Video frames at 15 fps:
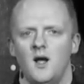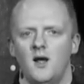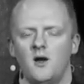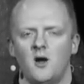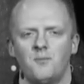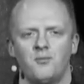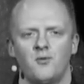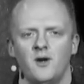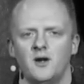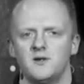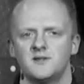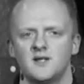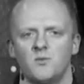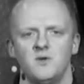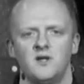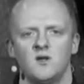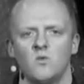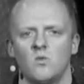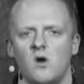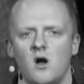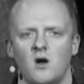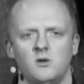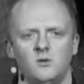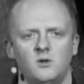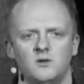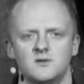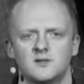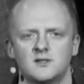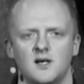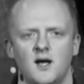And our prayer is that we can walk
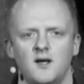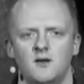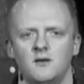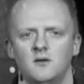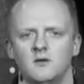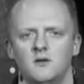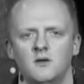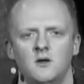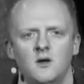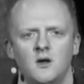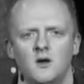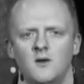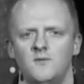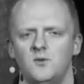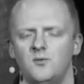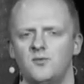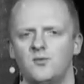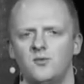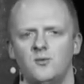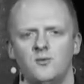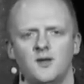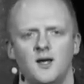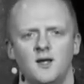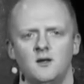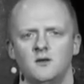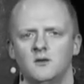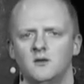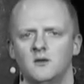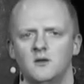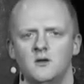alongside of you through that,
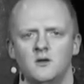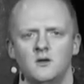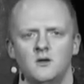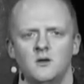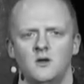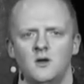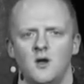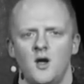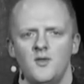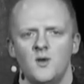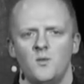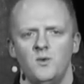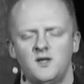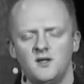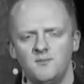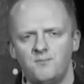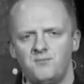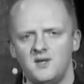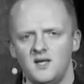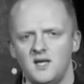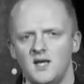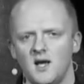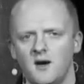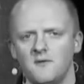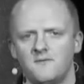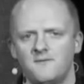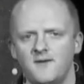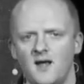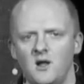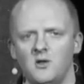that we can be
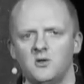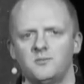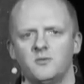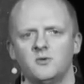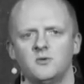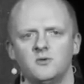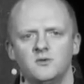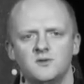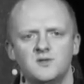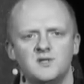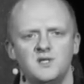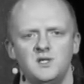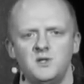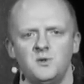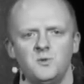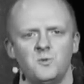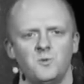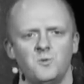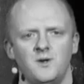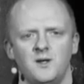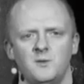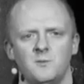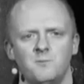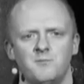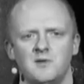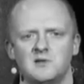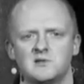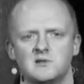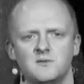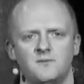available to you in the
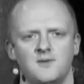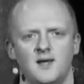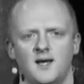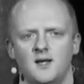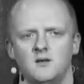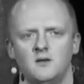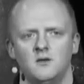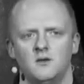midst of that.